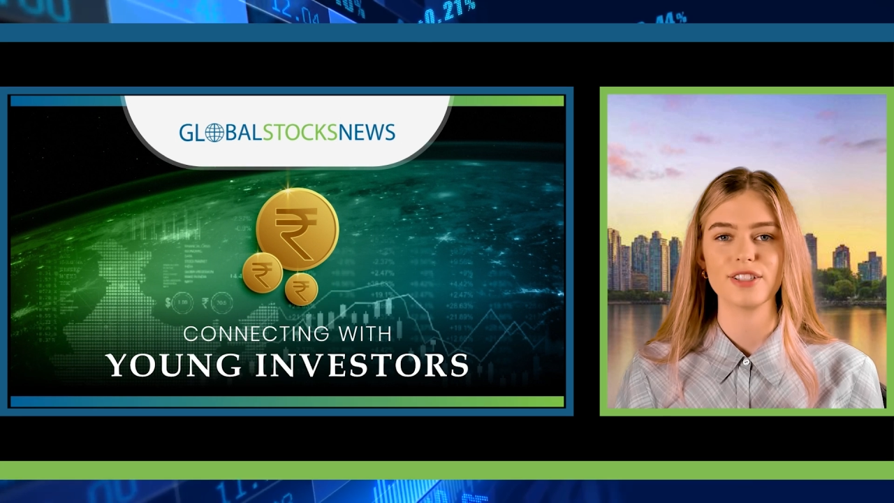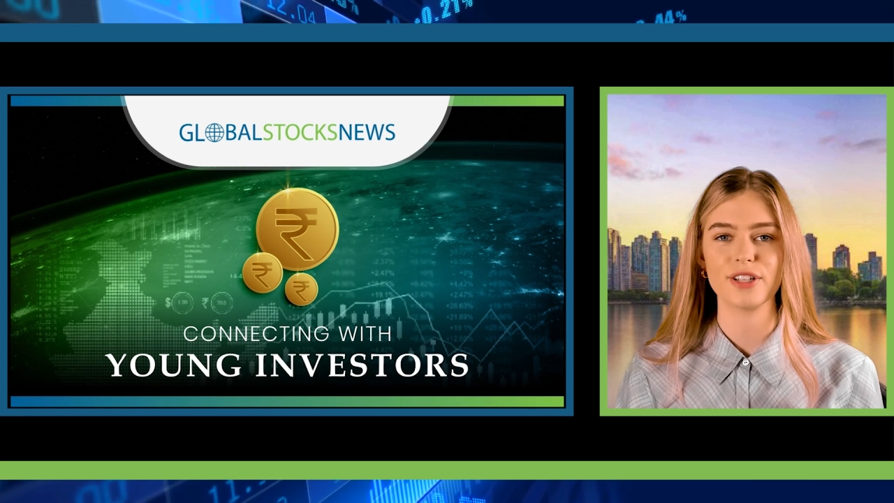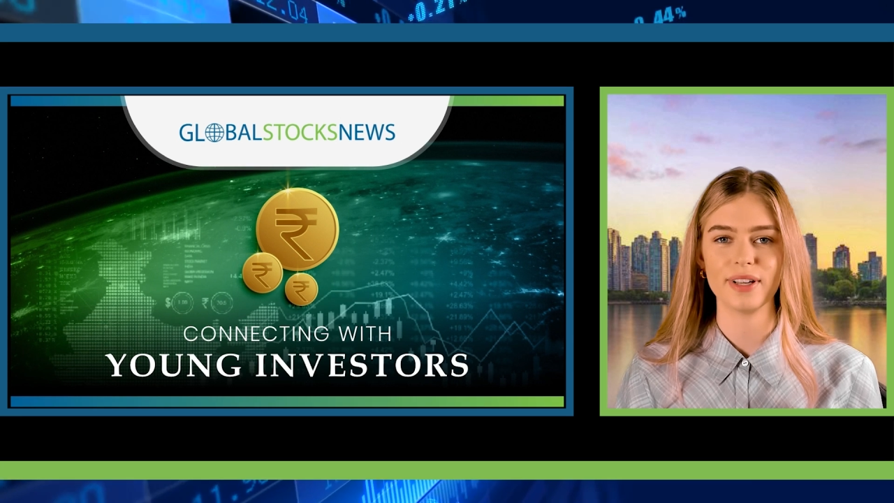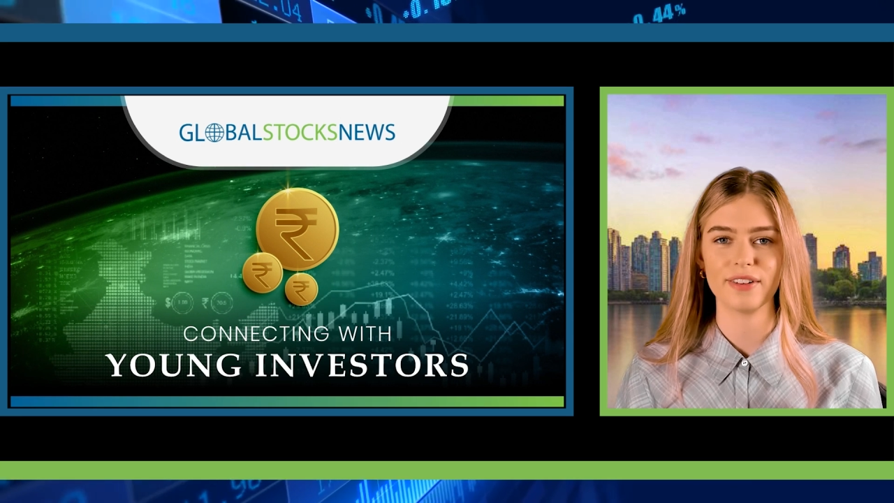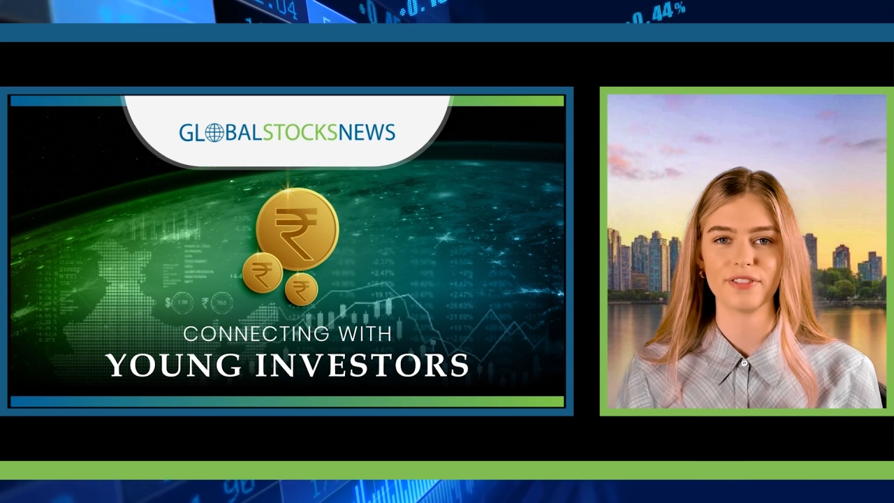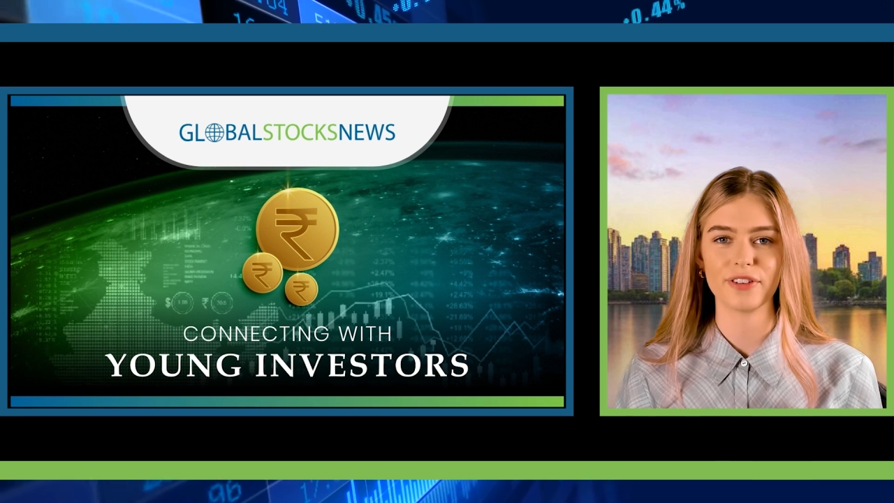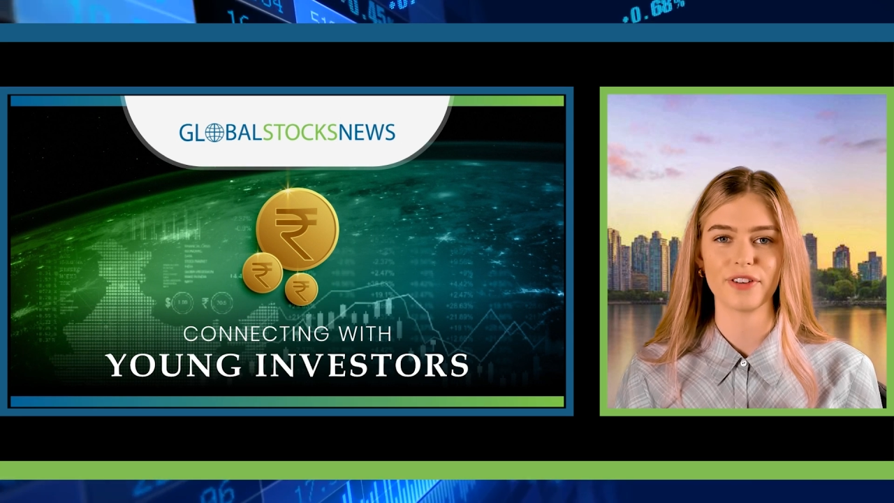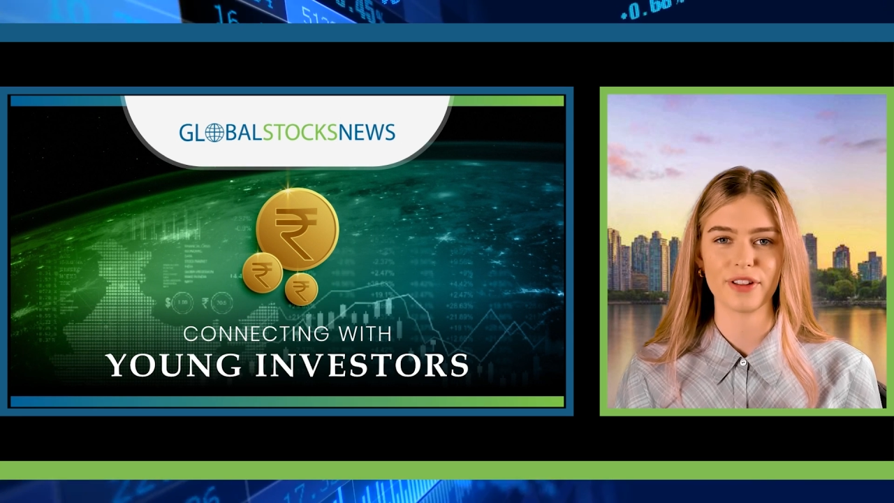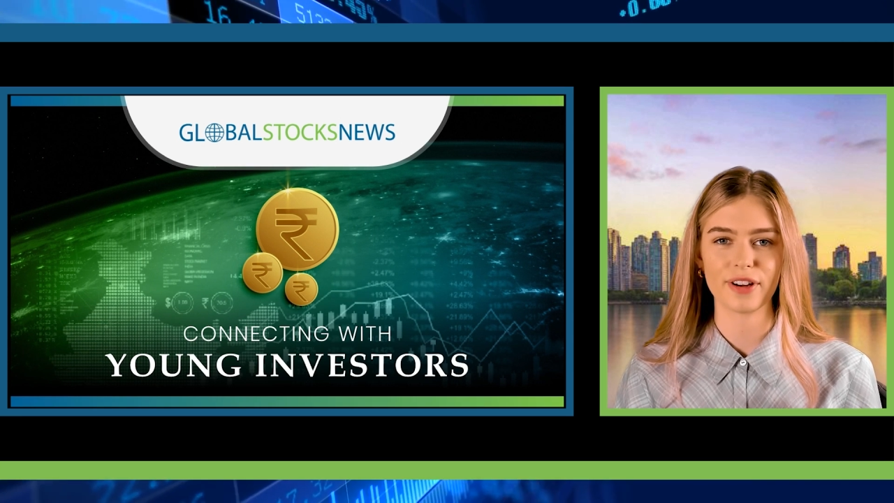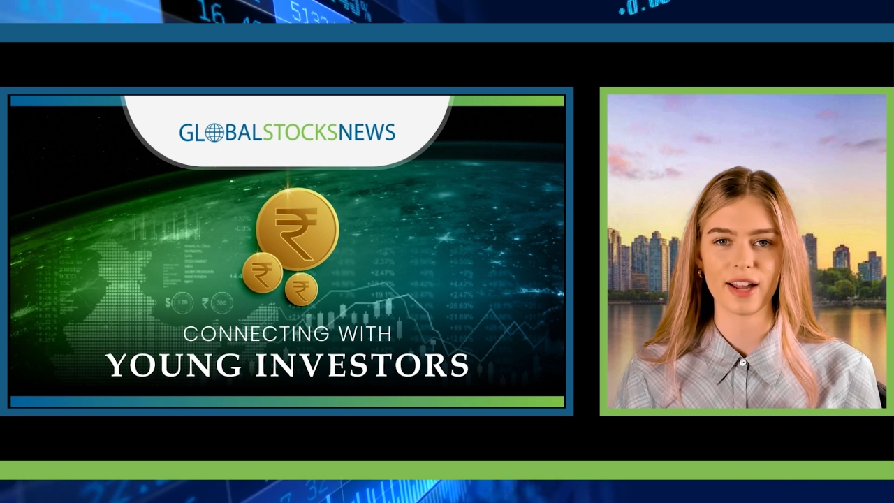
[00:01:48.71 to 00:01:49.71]
Tune in for
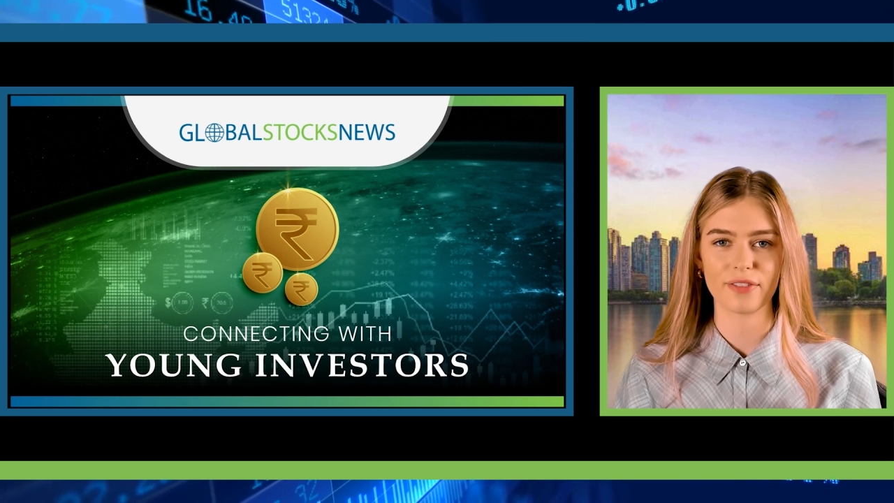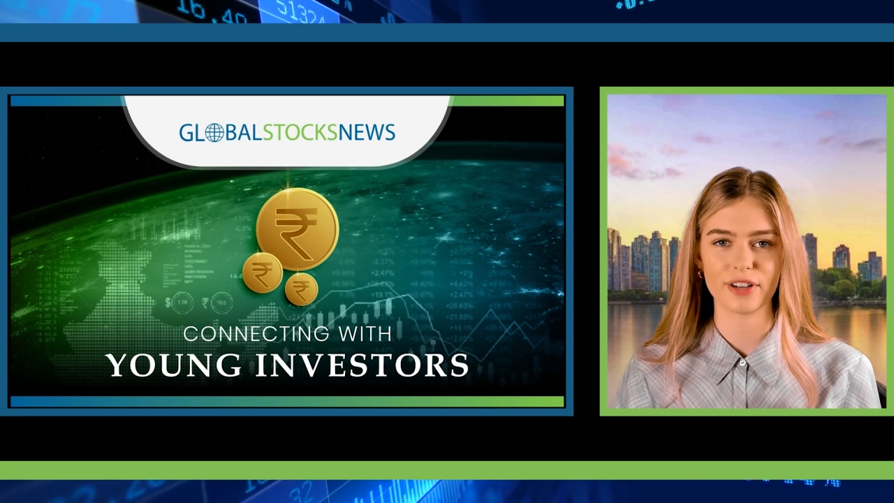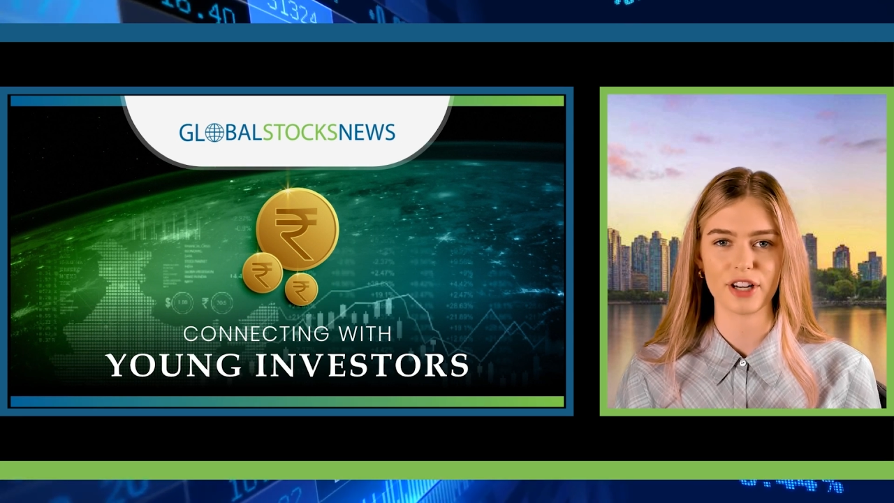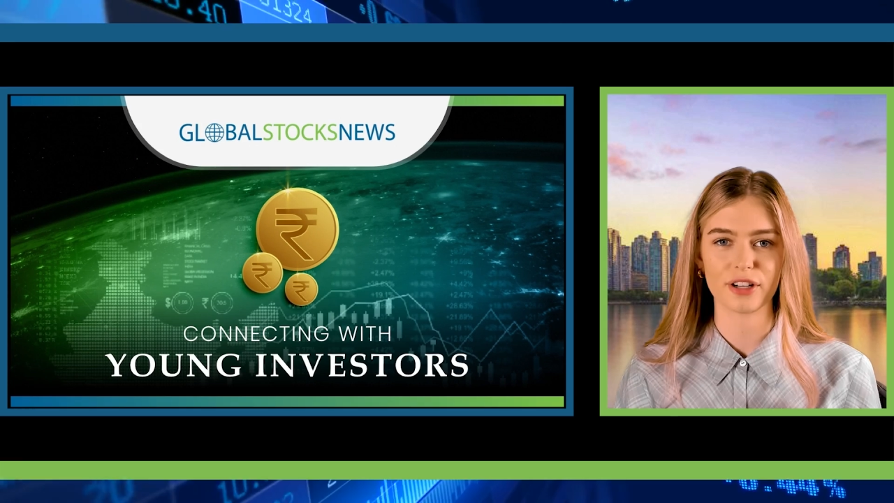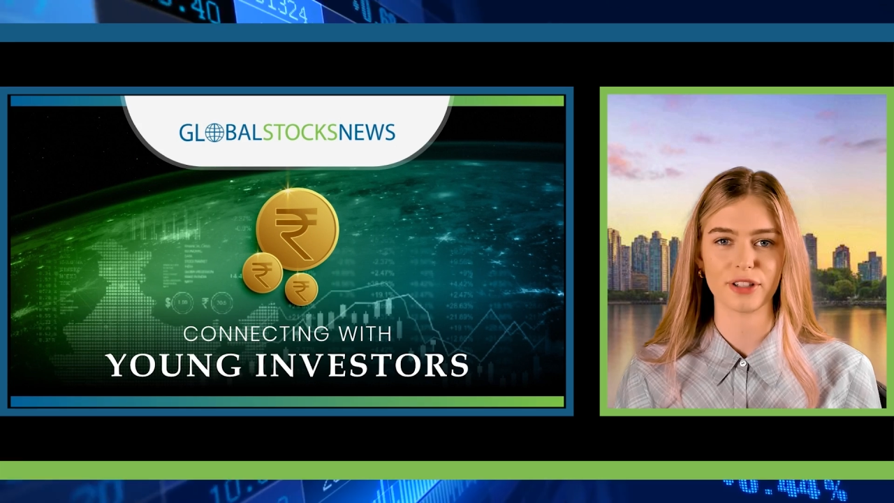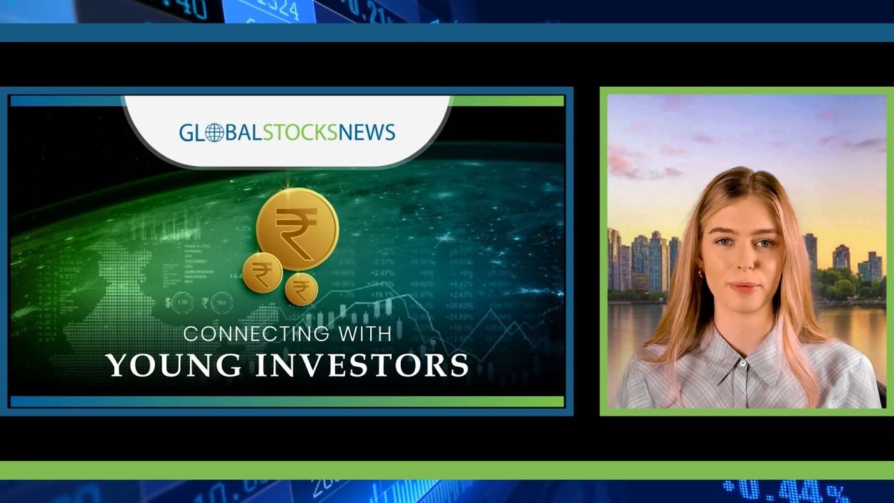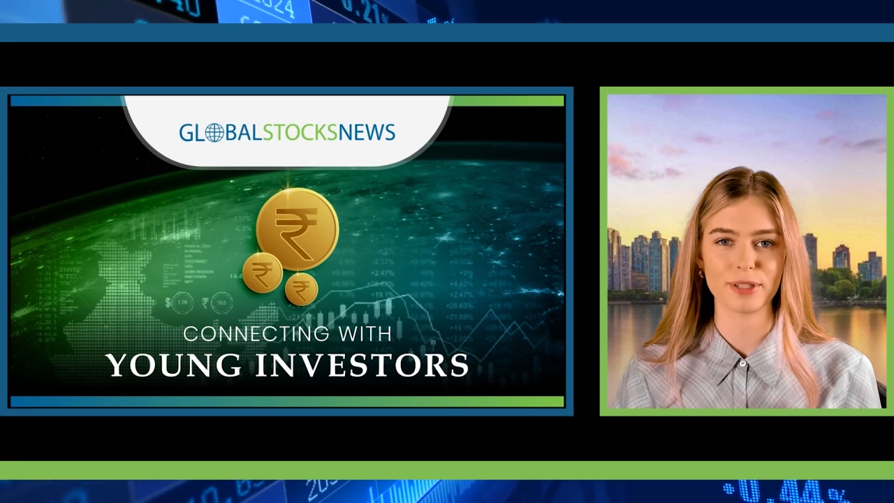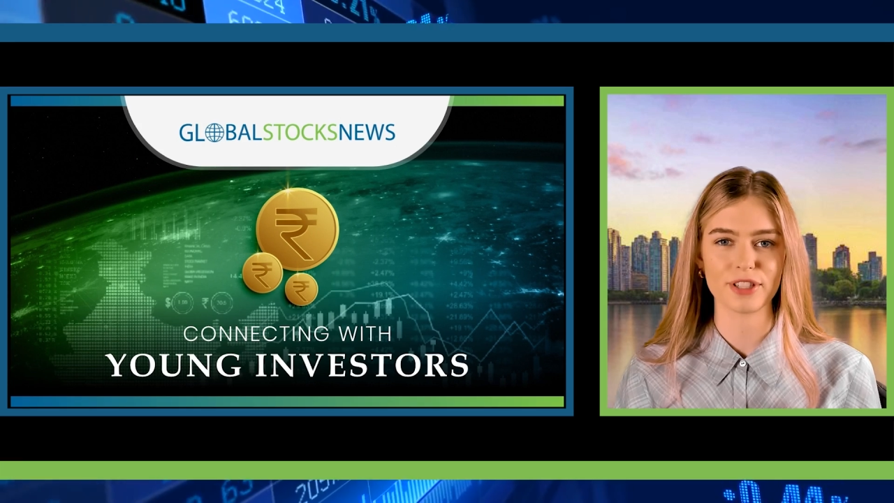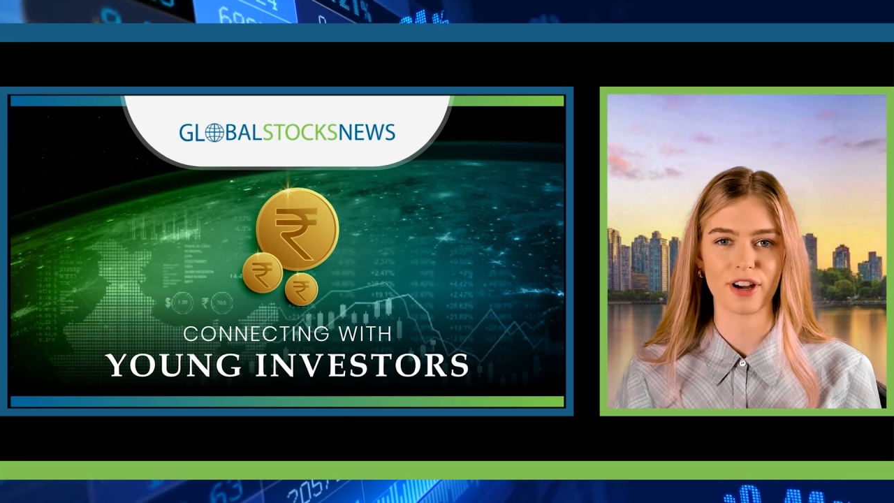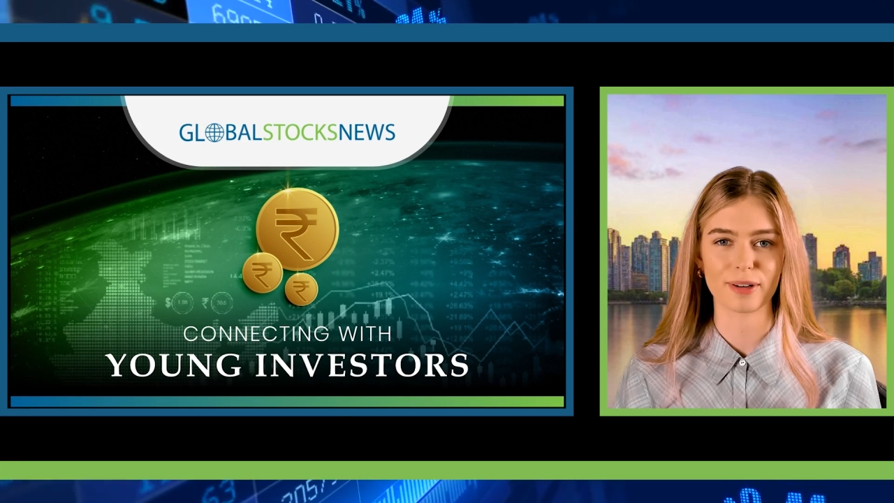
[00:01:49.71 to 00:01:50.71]
further coverage on global
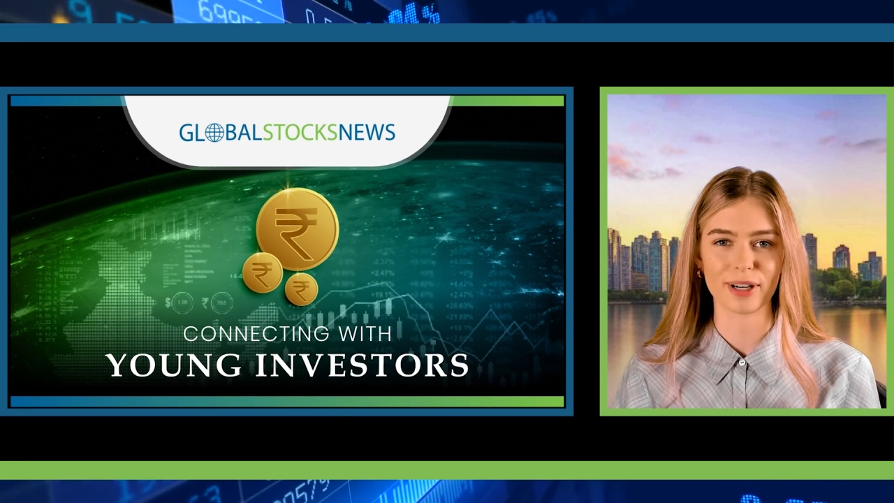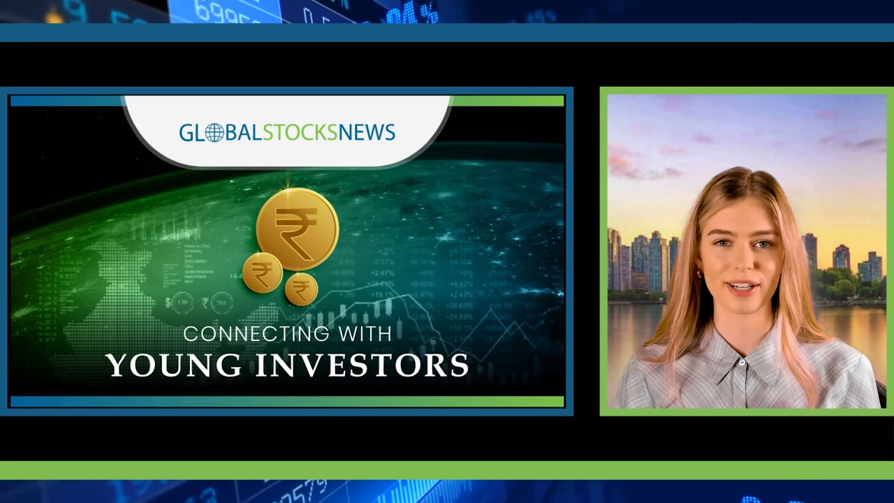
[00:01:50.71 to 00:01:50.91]
stock